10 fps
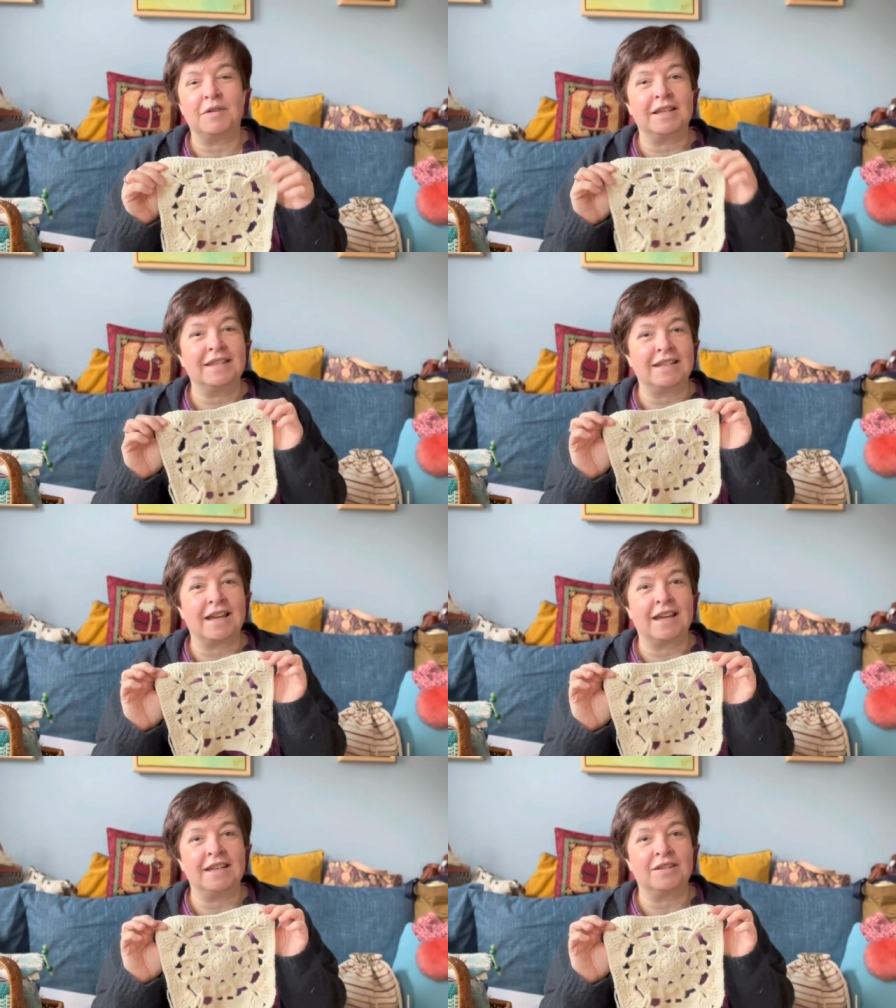
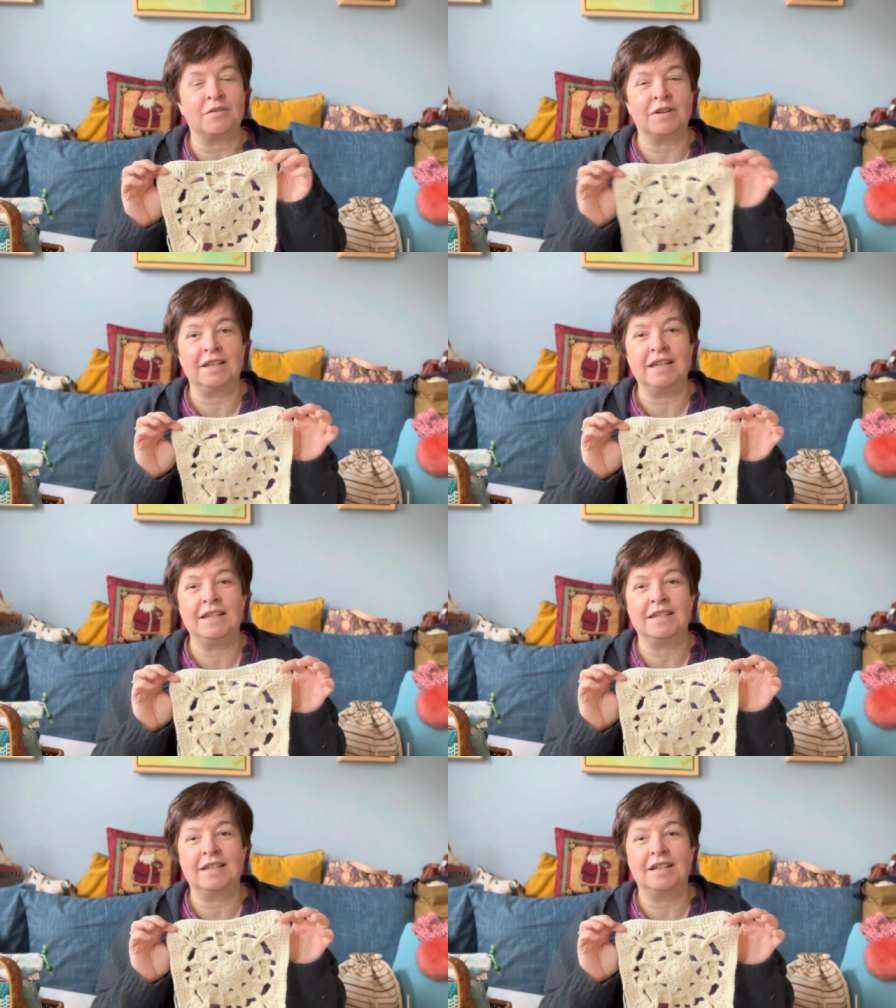size, or at
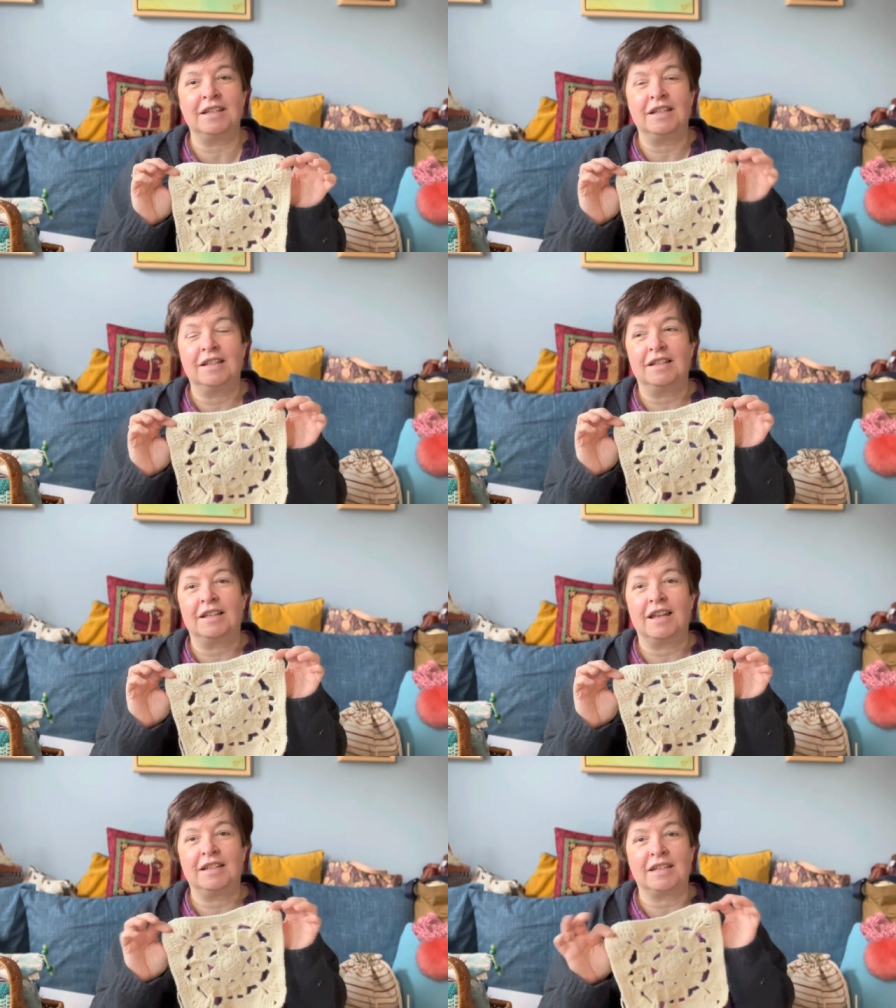least
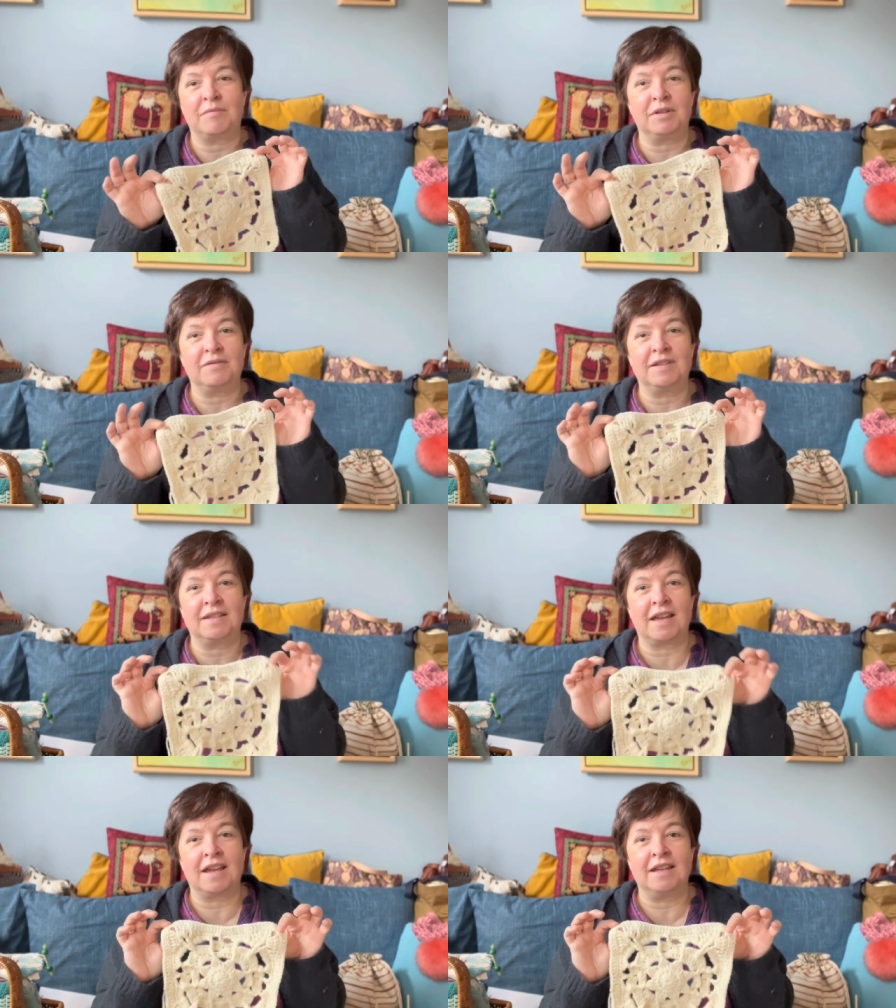like double the
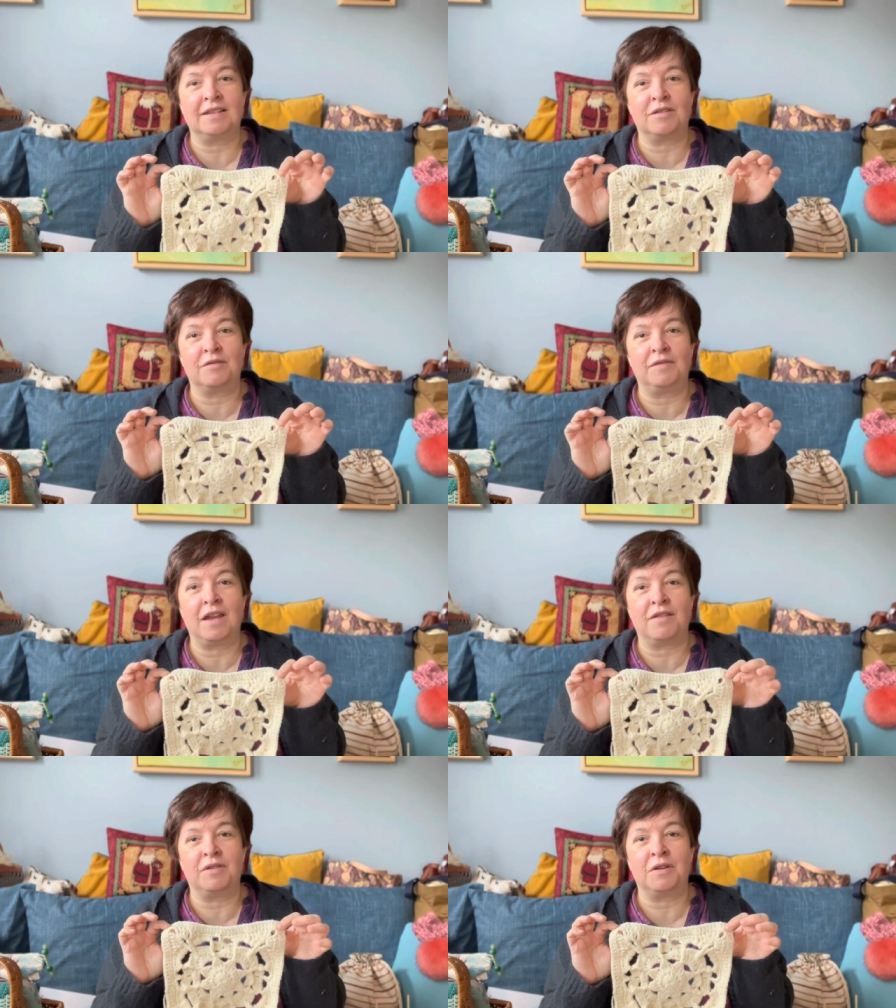size of the
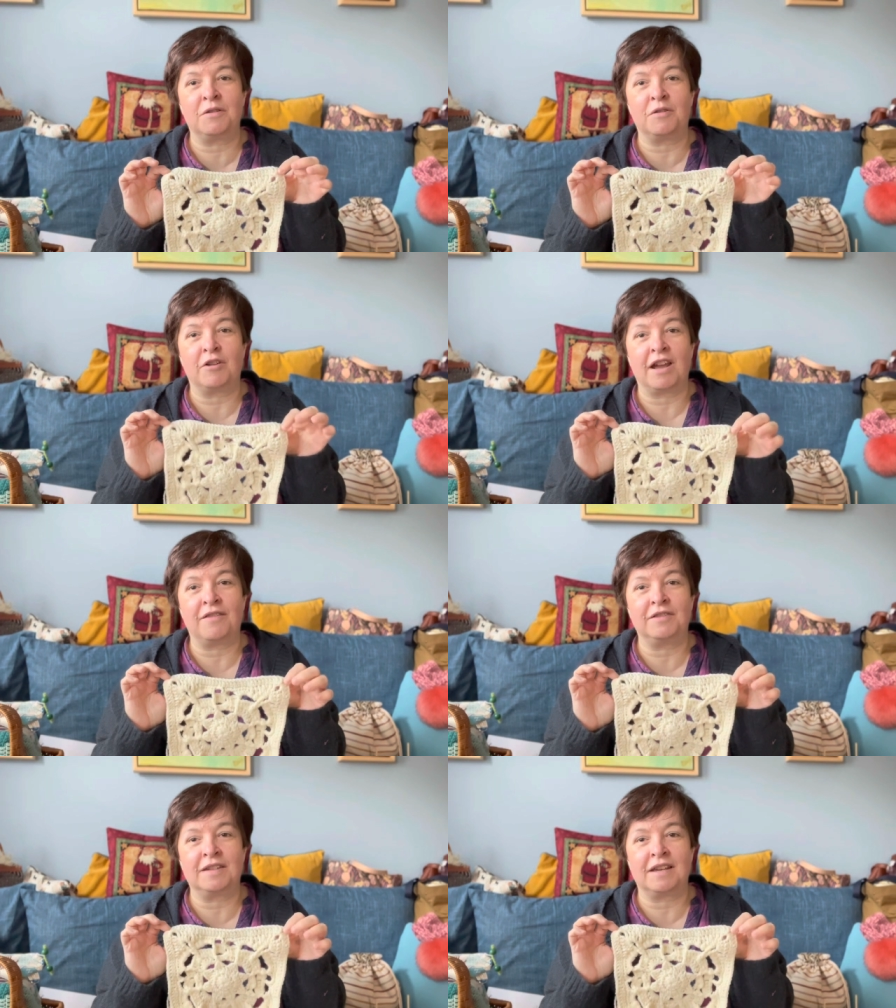other or
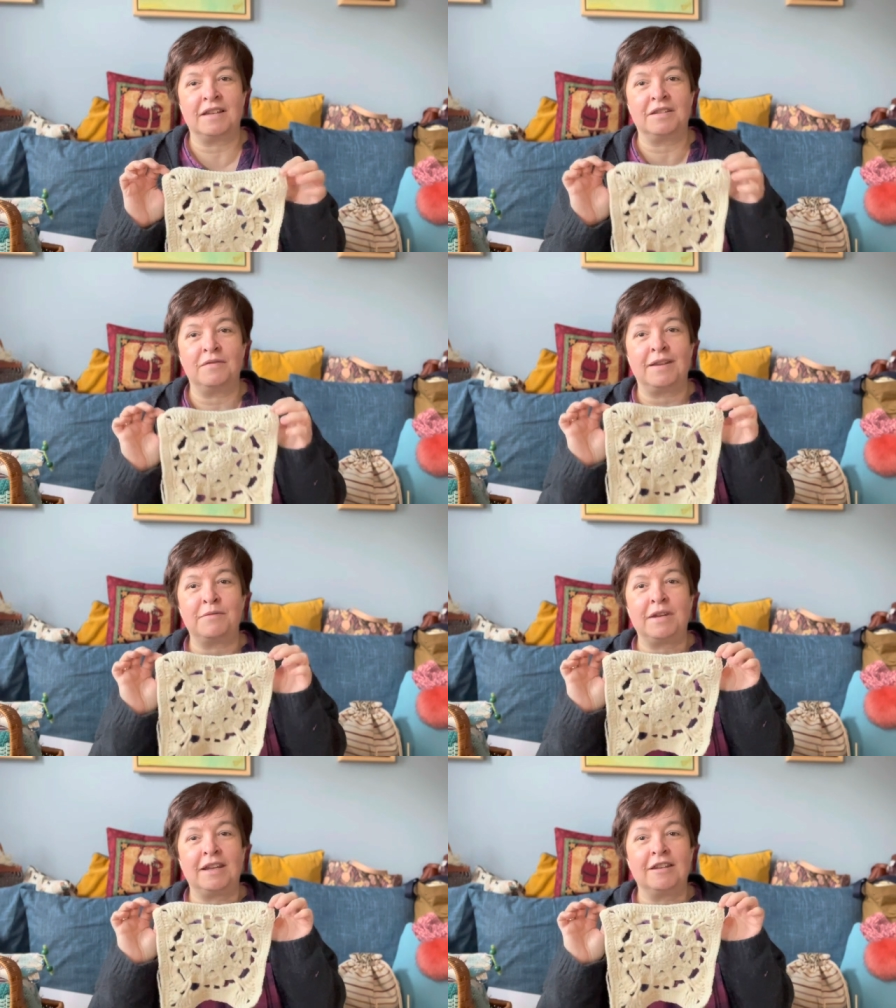half a size, so that
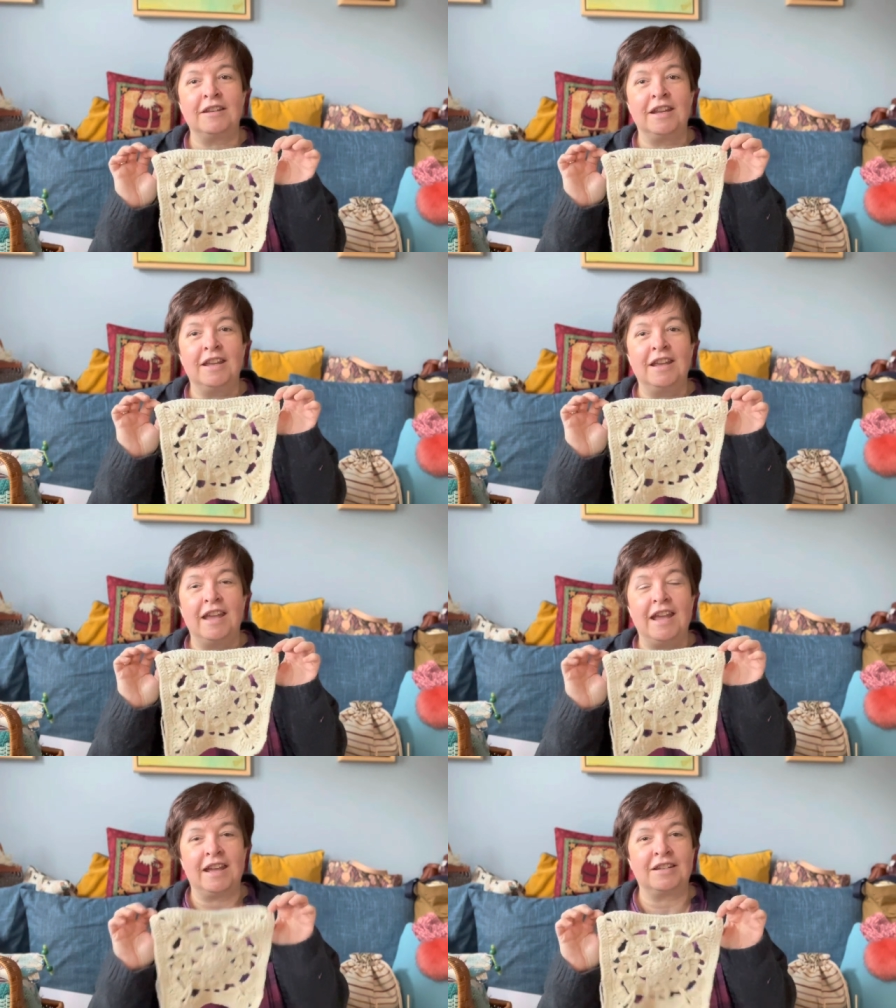we can
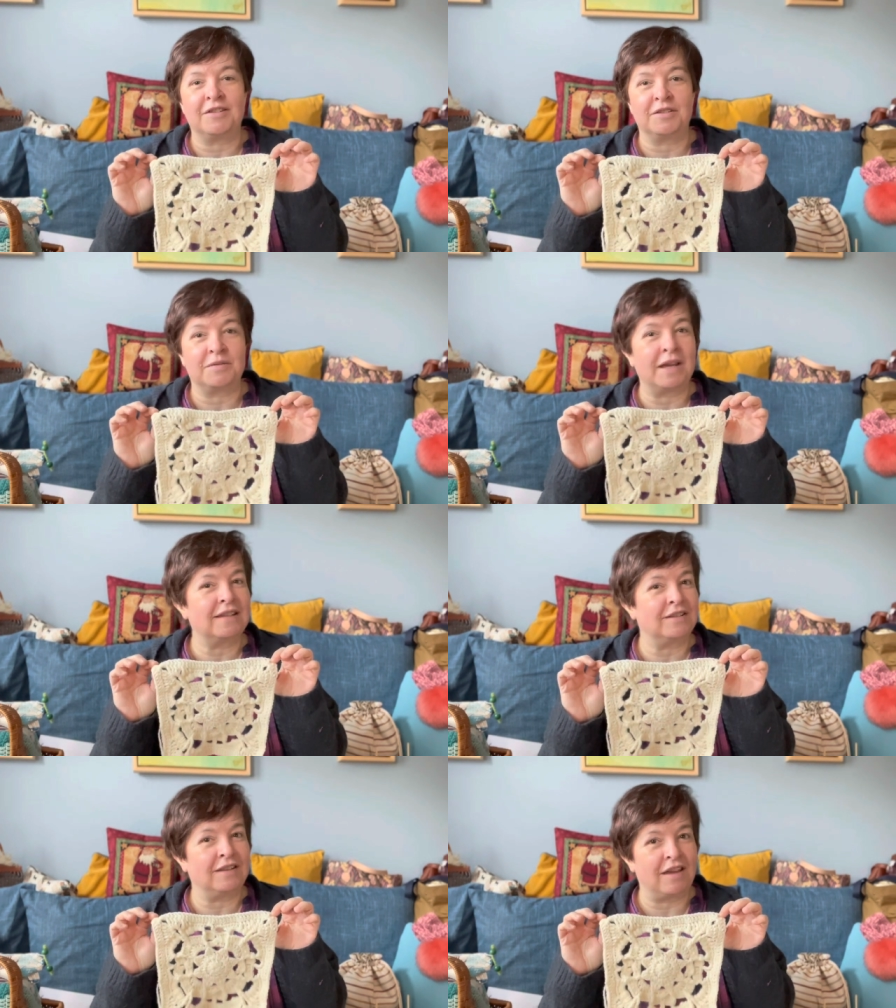add our
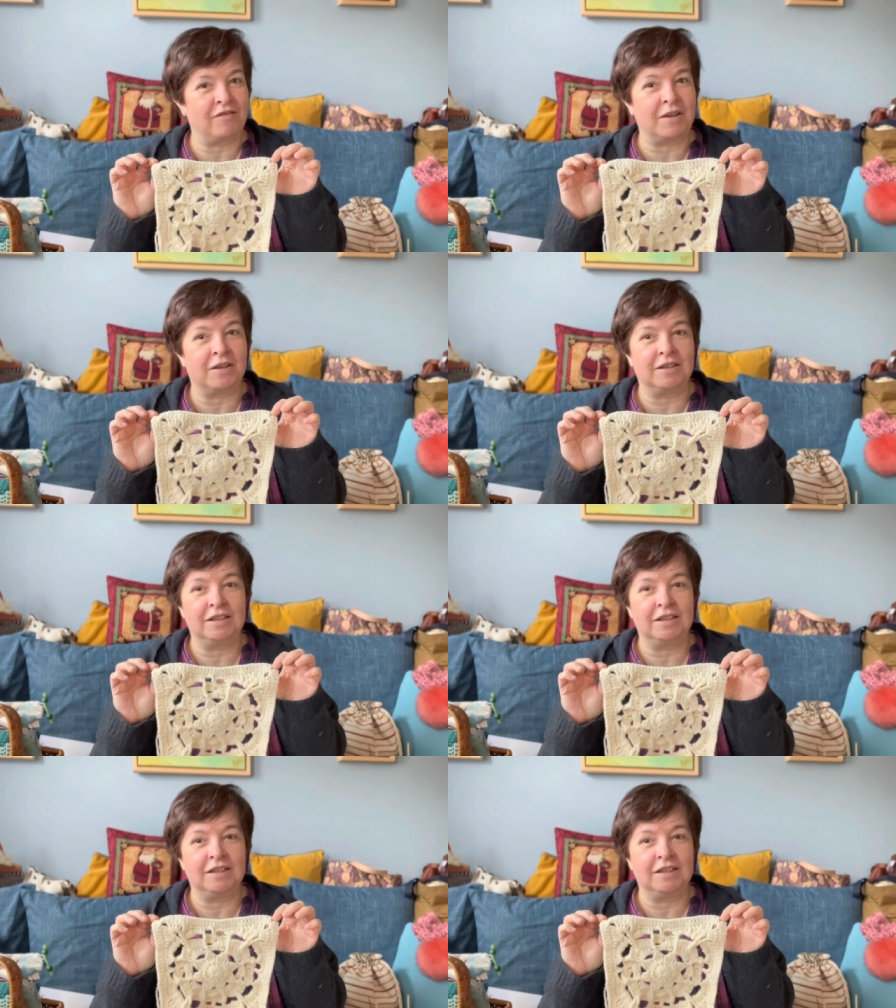squares together.